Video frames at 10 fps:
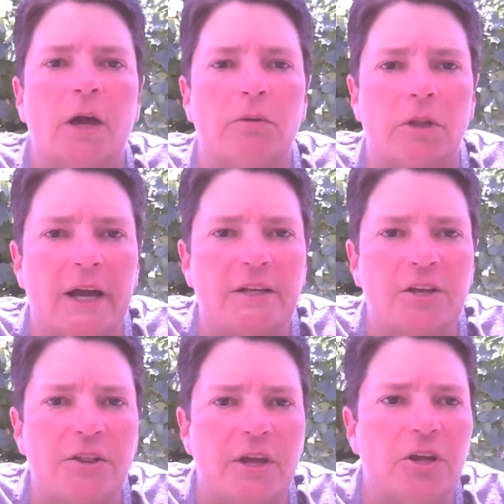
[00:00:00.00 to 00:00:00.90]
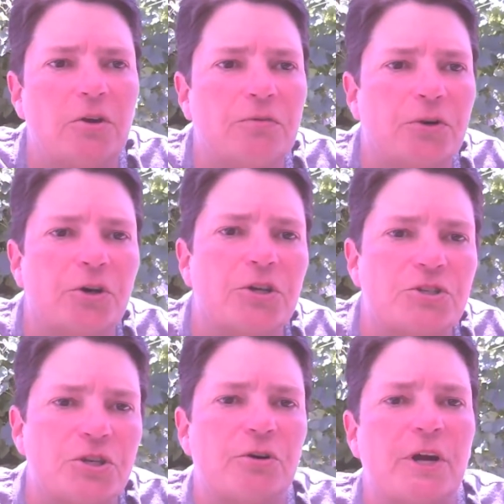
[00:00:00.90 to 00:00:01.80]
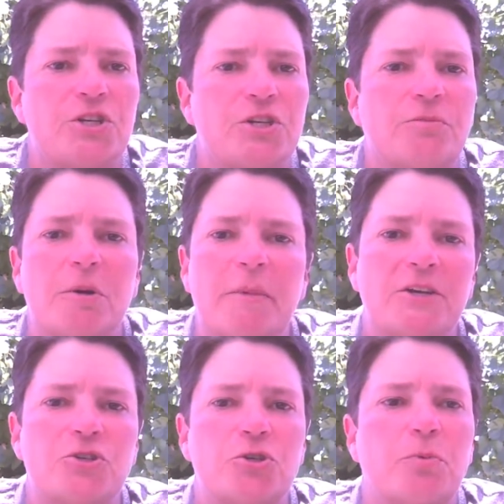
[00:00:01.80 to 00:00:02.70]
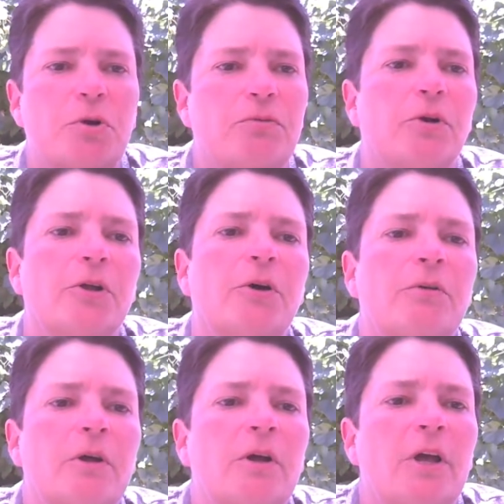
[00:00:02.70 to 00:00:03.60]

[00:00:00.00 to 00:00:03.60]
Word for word: would like to thank you for your consideration of my master's portfolio